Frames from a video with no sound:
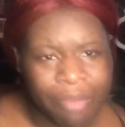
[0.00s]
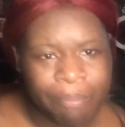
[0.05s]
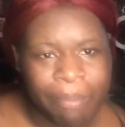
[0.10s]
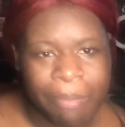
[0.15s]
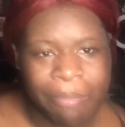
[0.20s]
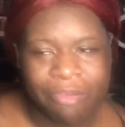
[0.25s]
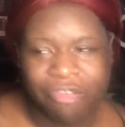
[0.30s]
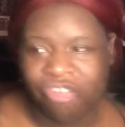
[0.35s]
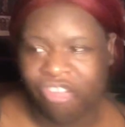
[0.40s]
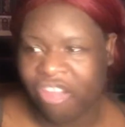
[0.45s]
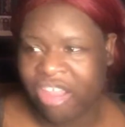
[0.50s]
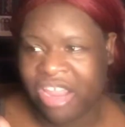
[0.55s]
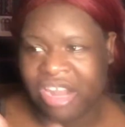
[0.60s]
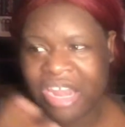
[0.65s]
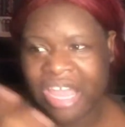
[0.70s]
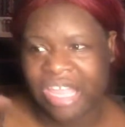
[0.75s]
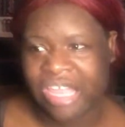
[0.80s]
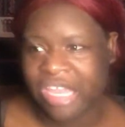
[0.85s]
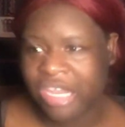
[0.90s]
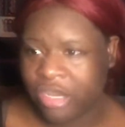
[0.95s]
people train
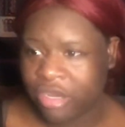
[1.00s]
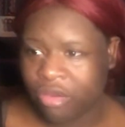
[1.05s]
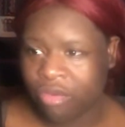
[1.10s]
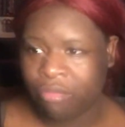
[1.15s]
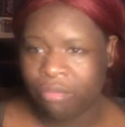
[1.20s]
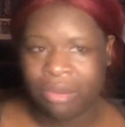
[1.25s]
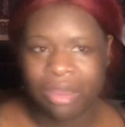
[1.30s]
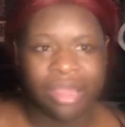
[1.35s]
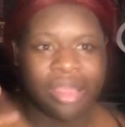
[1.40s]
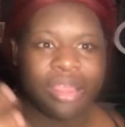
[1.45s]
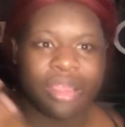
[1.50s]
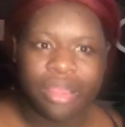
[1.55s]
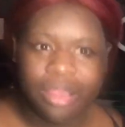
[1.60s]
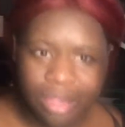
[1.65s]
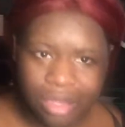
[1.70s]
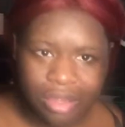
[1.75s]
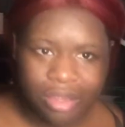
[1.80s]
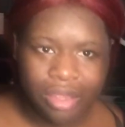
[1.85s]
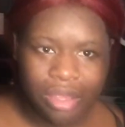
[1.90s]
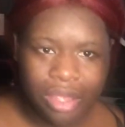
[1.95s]
like he do, but,
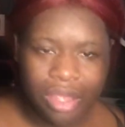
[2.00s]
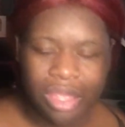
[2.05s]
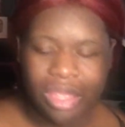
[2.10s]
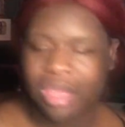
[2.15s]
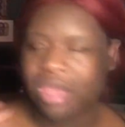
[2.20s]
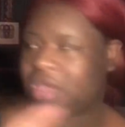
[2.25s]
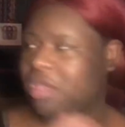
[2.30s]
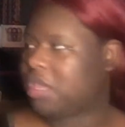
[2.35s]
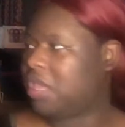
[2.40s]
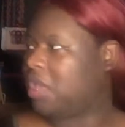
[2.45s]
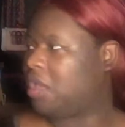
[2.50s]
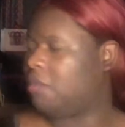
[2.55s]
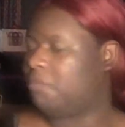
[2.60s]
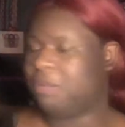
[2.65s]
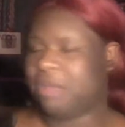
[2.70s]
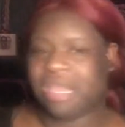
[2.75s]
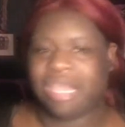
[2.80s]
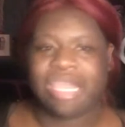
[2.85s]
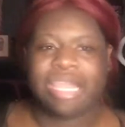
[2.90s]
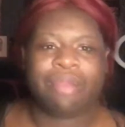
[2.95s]
yeah,
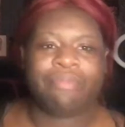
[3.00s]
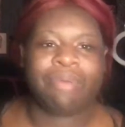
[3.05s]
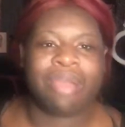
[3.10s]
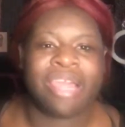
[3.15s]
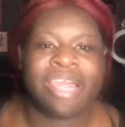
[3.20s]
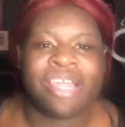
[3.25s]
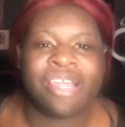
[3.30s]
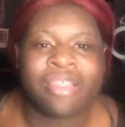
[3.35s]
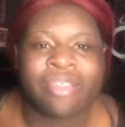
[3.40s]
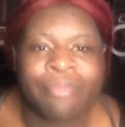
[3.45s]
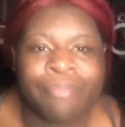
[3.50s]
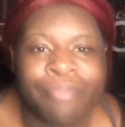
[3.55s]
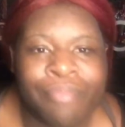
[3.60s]
but anyway.